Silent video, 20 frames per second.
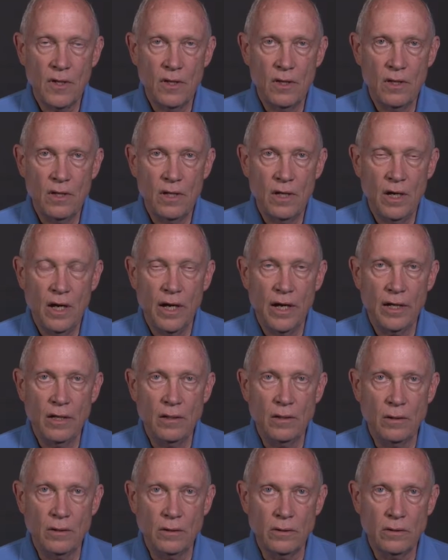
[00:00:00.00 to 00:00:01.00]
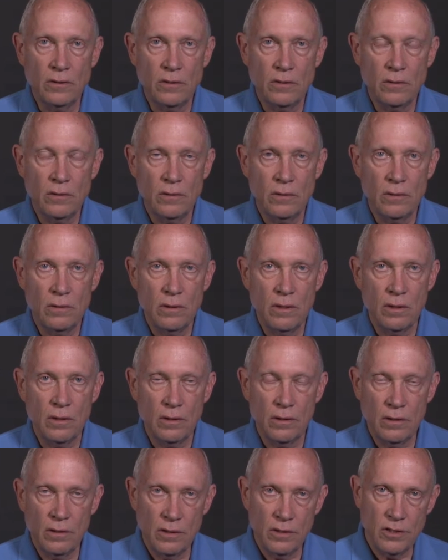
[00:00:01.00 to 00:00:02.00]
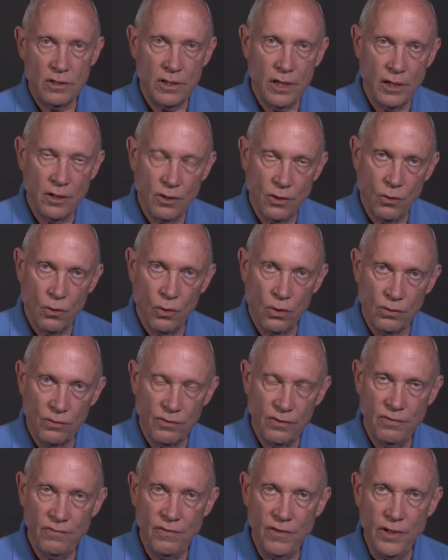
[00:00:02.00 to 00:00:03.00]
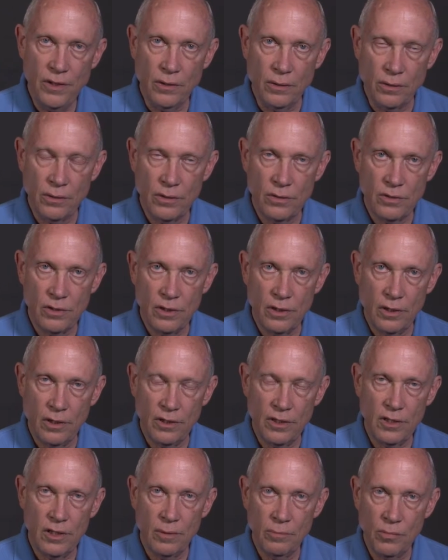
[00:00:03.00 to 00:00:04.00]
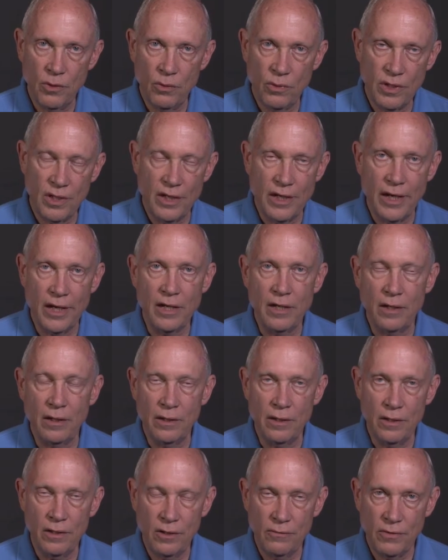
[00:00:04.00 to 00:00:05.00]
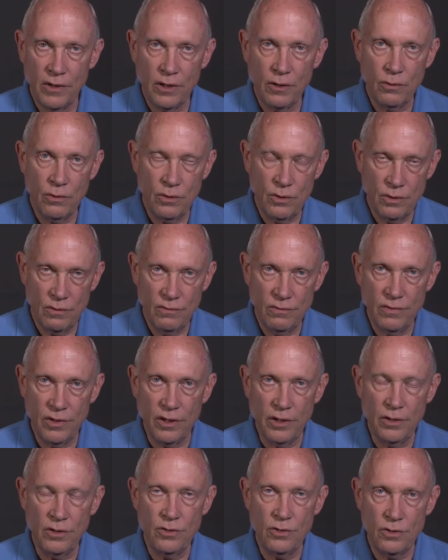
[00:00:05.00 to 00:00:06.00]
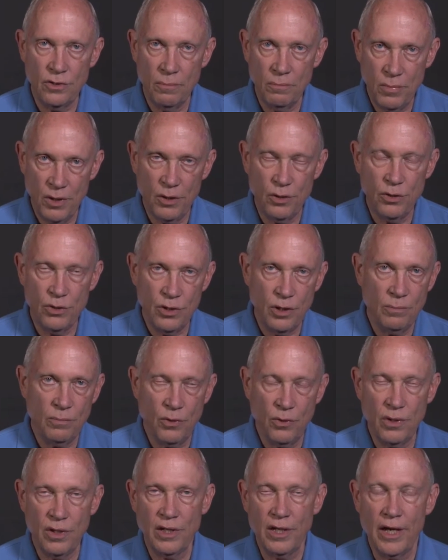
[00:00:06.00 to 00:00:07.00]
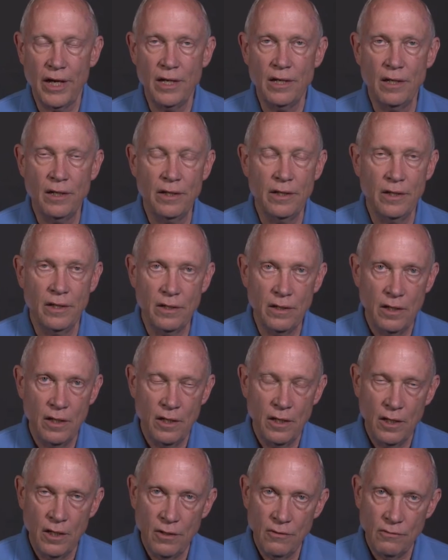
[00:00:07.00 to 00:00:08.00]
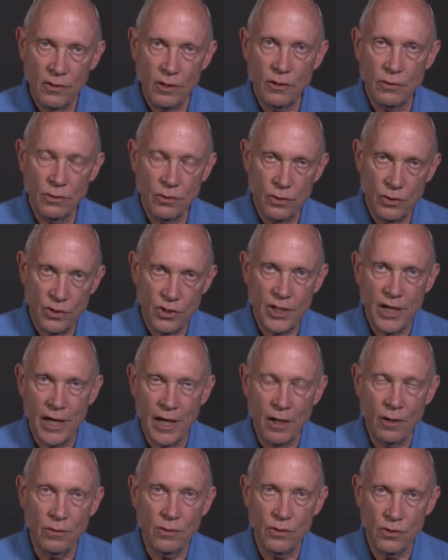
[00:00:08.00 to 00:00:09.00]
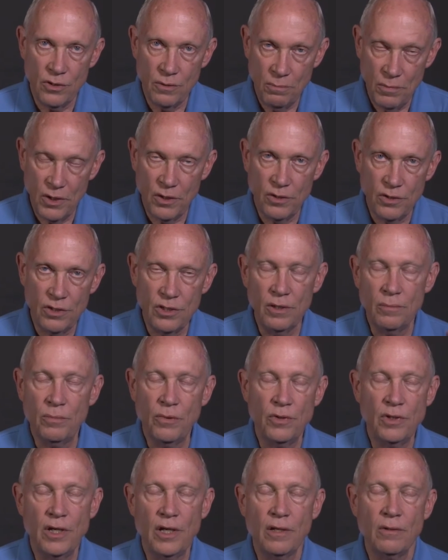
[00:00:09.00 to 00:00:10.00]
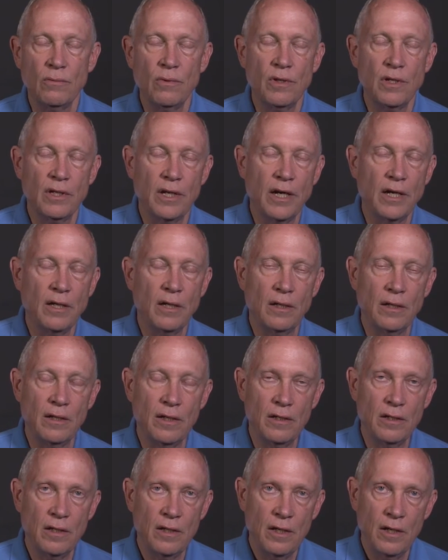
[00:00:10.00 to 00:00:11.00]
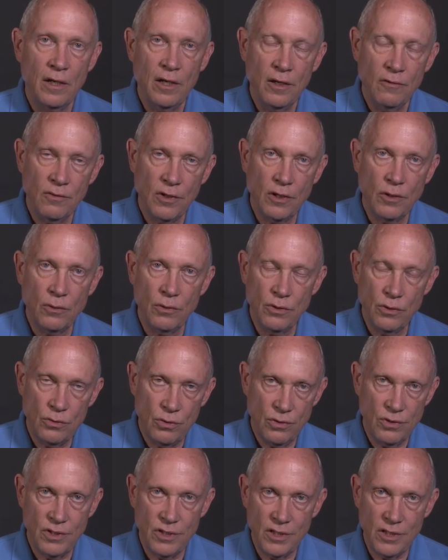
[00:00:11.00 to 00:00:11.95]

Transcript: the idols that are, say, in the corner of a field, there's a little temple with an idol in it. If I go into a village, there's a bigger temple with an idol in it. If I go into a town, there's a bigger temple yet with an idol in it. If I go into a